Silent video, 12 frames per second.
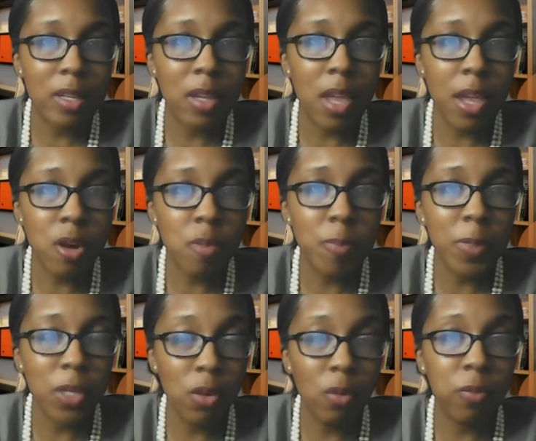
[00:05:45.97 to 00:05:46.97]
to help
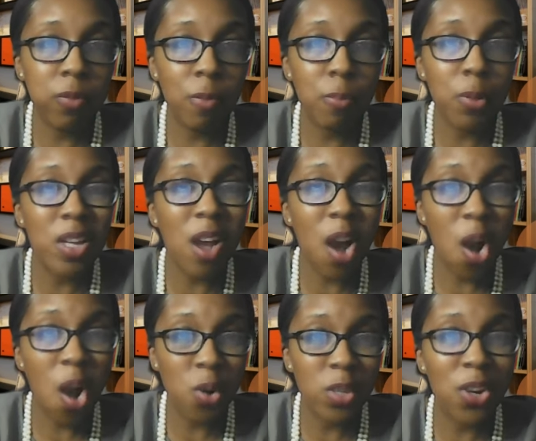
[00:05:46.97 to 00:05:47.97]
you from putting
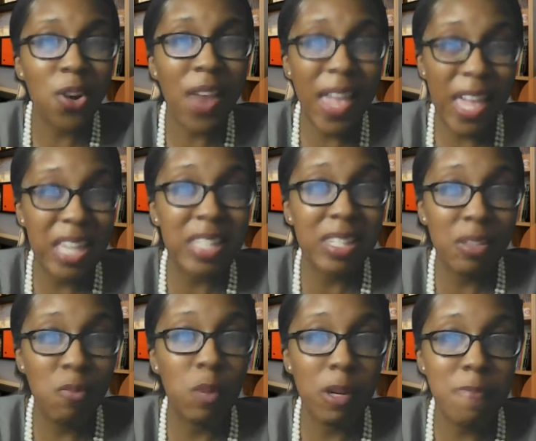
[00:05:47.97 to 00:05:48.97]
all your eggs
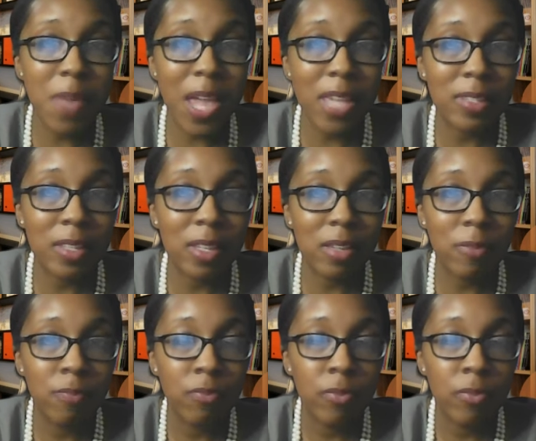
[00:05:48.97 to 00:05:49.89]
in one basket.